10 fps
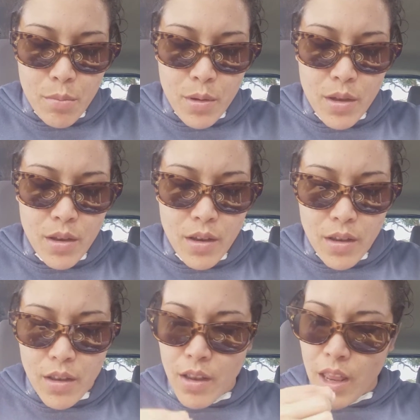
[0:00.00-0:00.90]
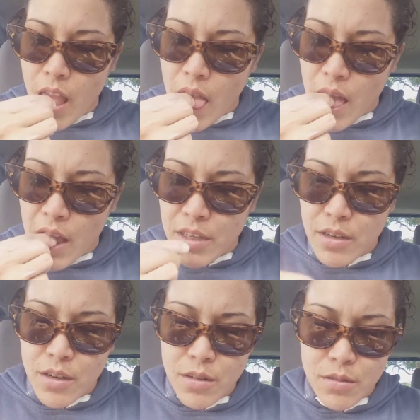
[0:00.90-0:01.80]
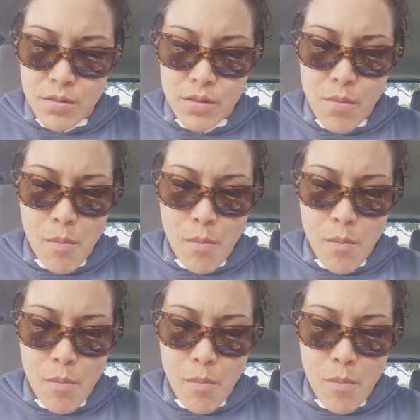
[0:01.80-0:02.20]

But yeah, that's the news.